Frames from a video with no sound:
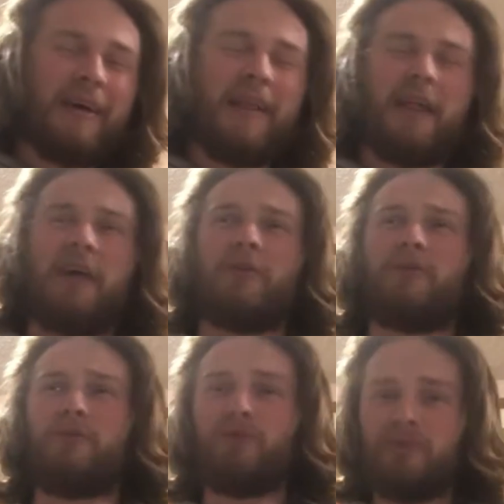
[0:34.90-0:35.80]
that your
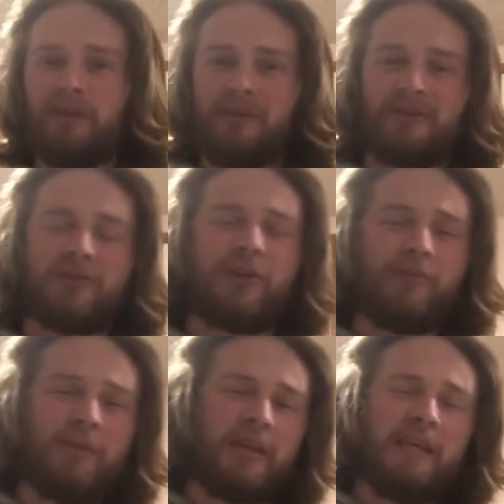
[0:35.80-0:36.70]
New Year's is going to
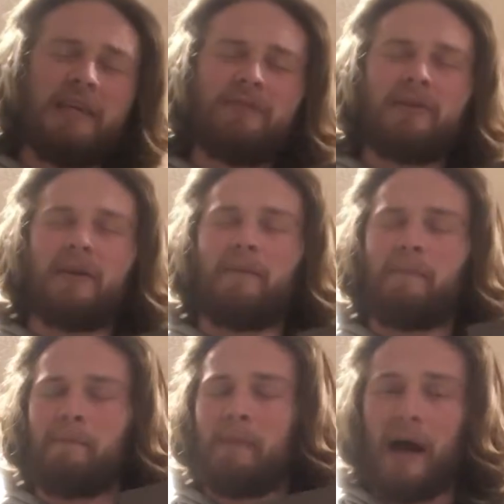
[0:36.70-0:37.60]
be even
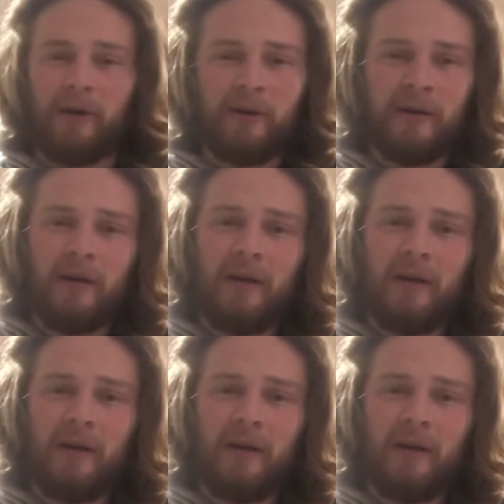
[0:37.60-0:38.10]
better.